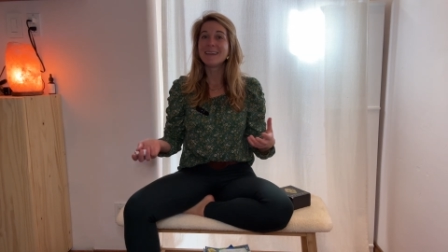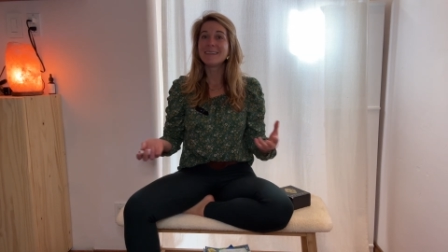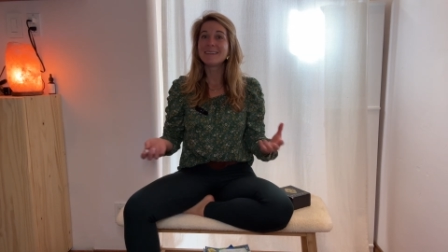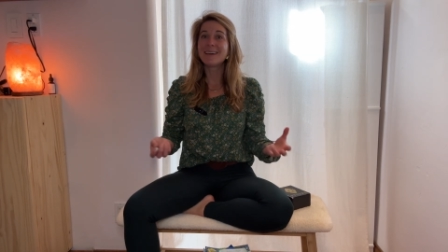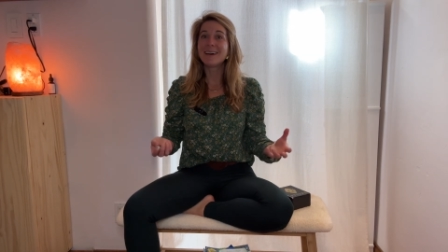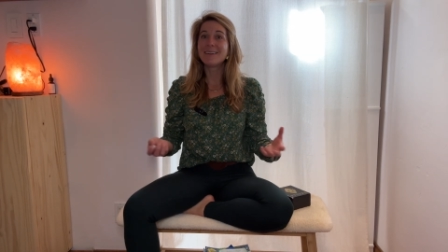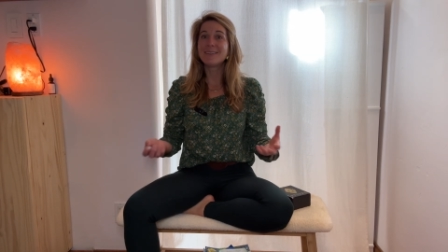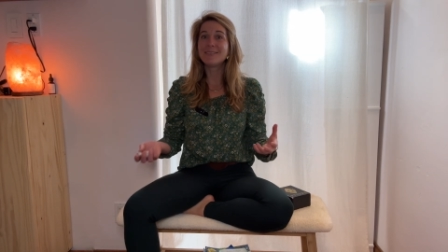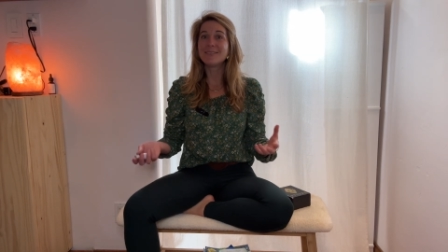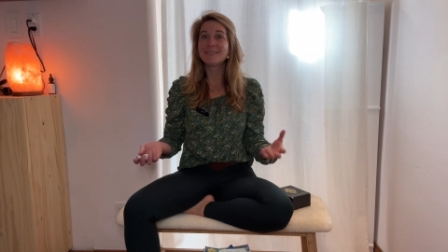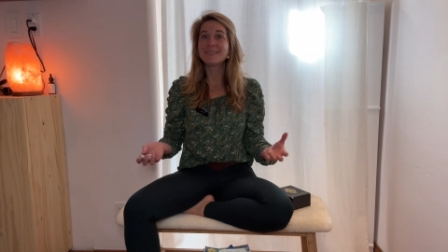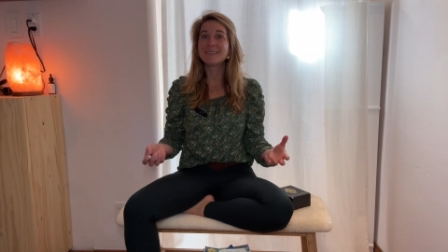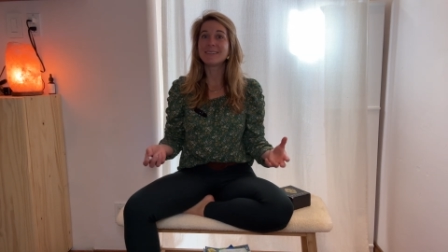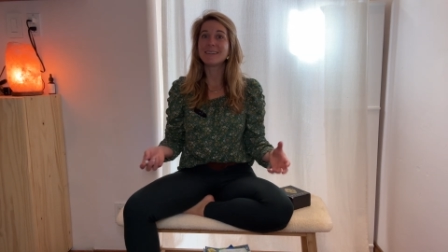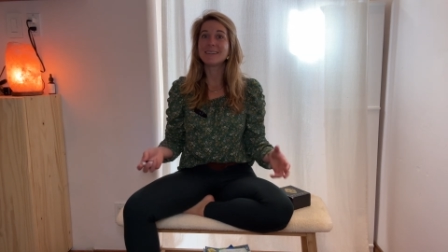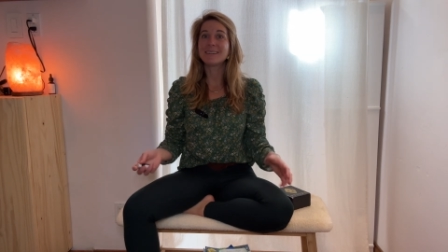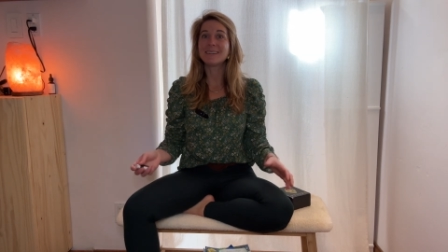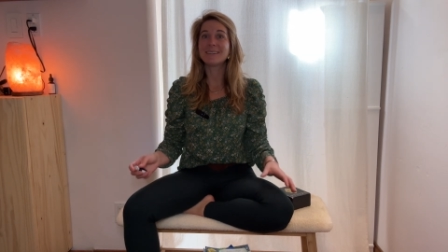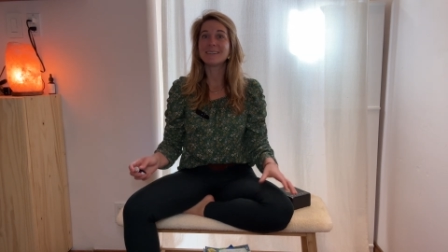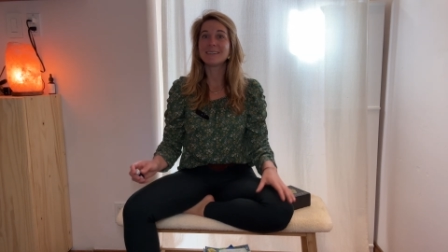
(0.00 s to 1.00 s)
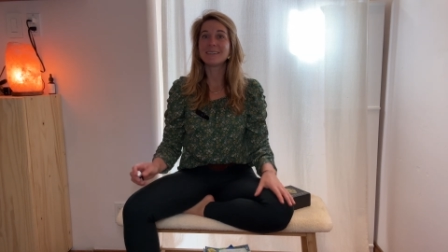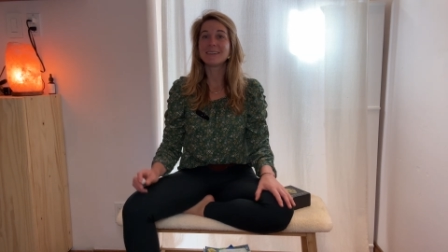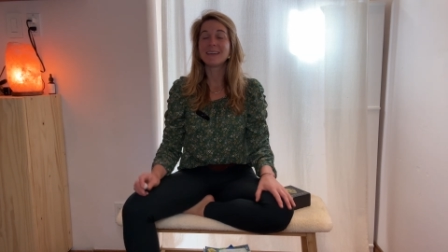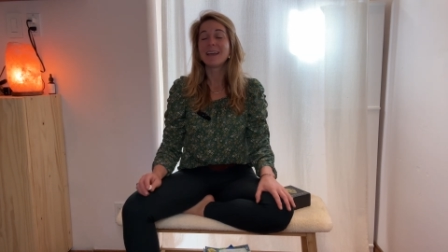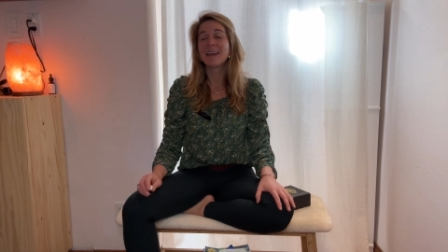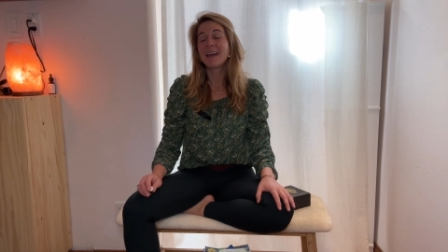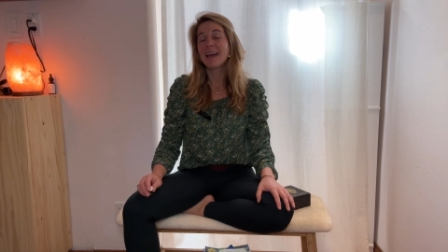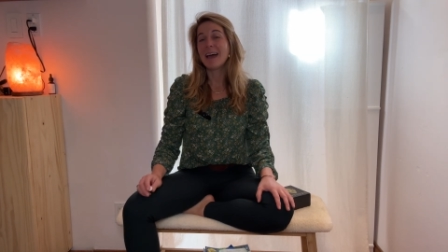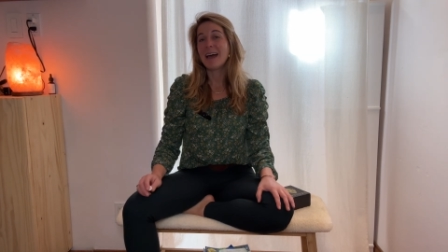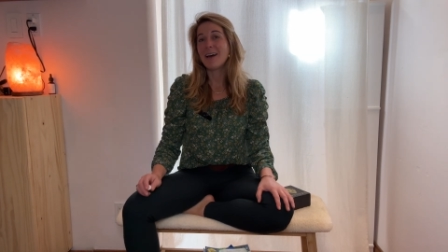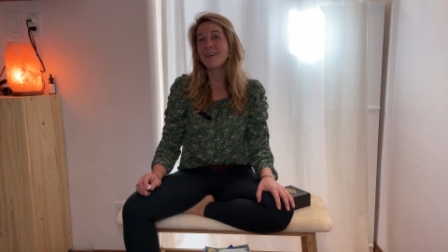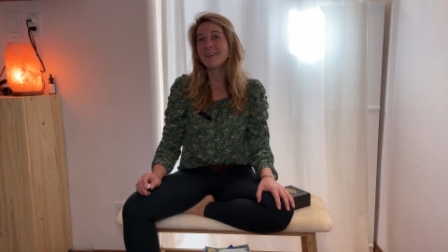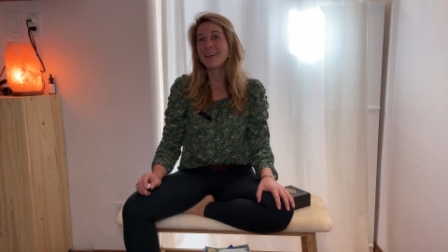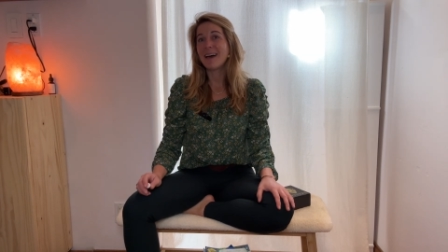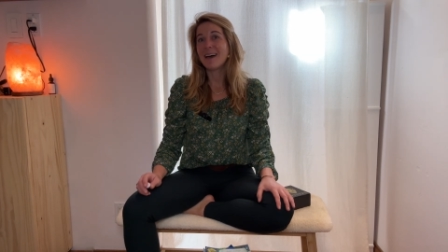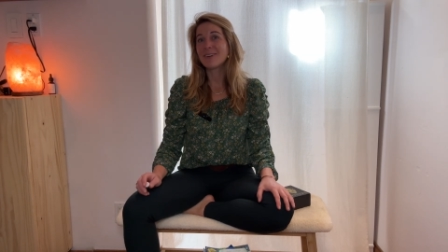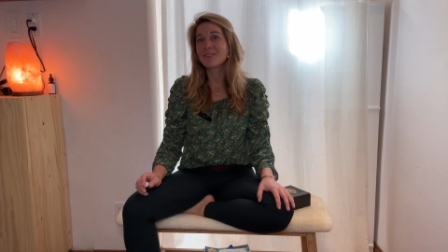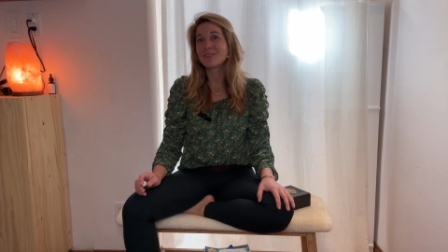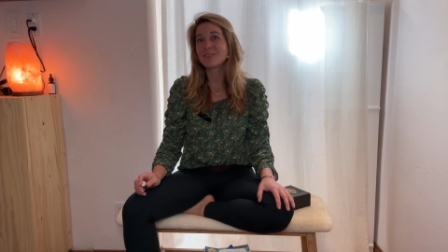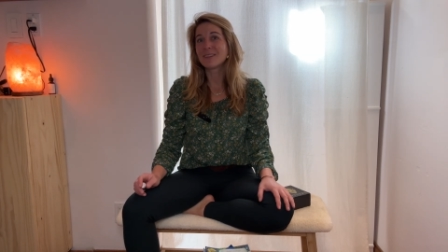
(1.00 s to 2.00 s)
to understand how to
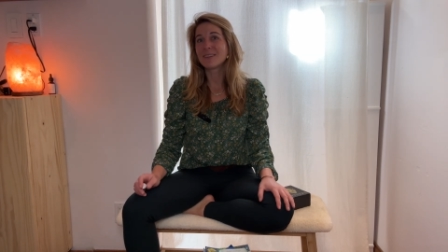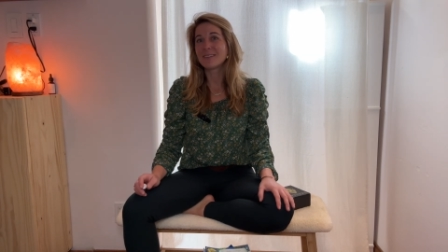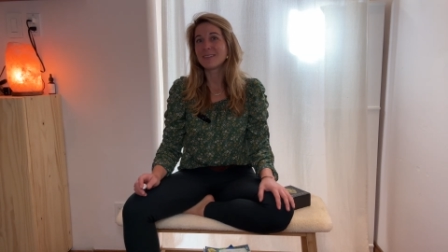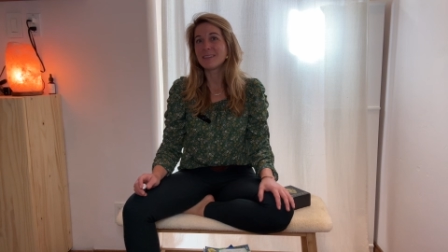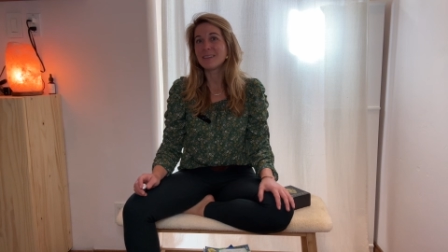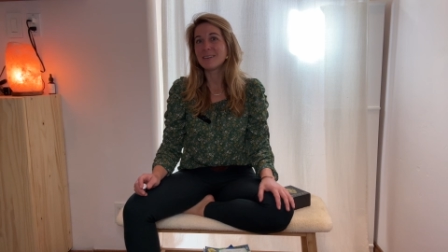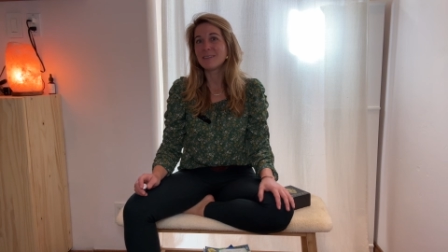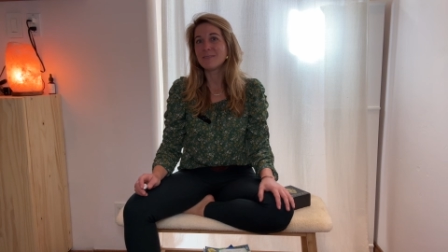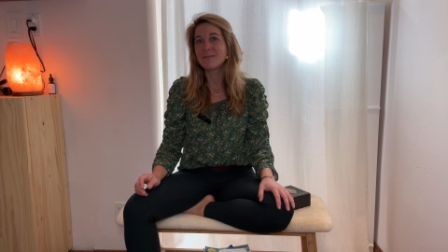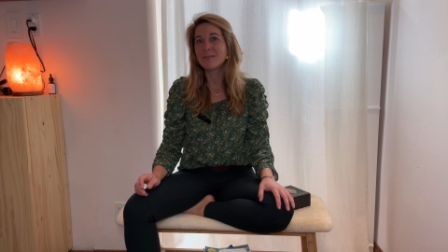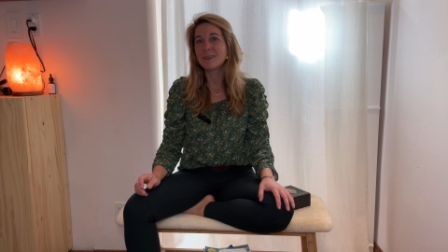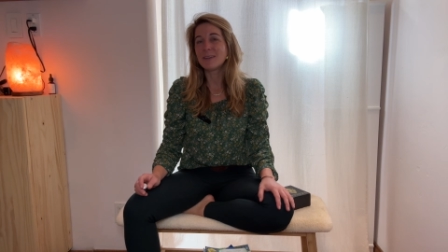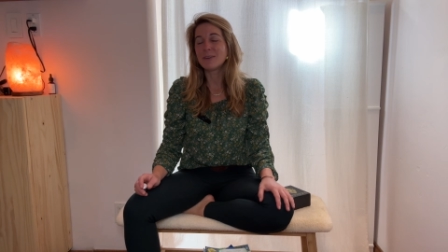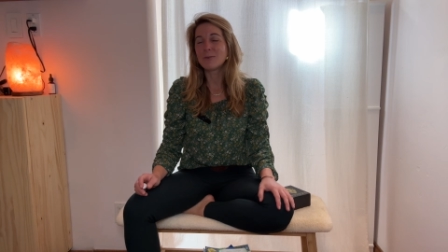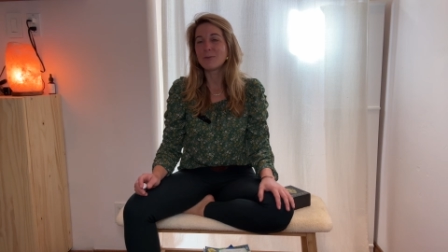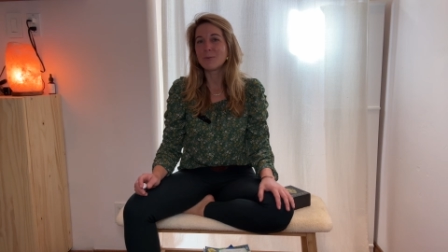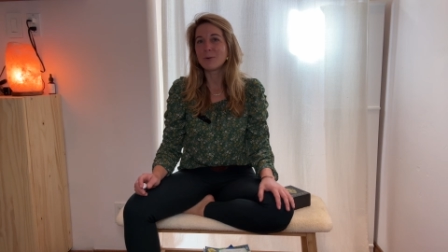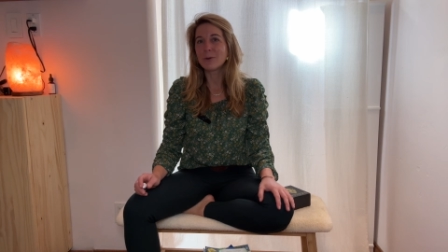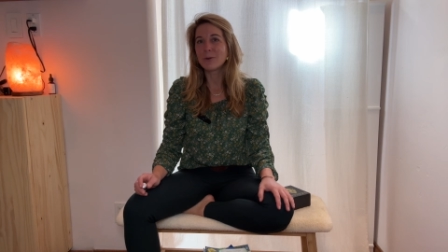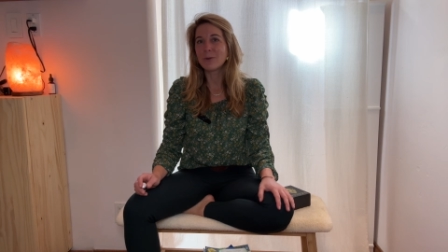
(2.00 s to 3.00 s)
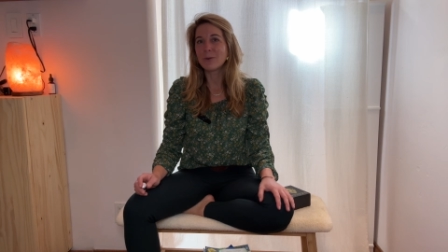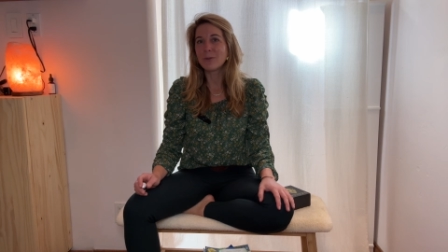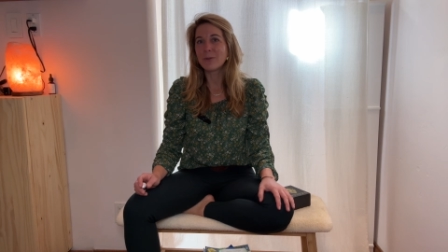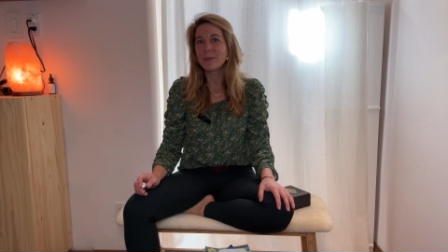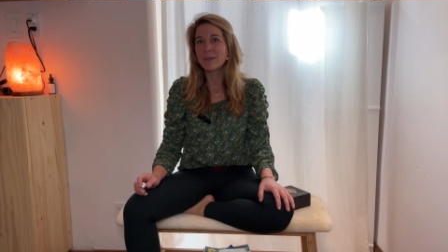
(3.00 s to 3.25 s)
actually live in a world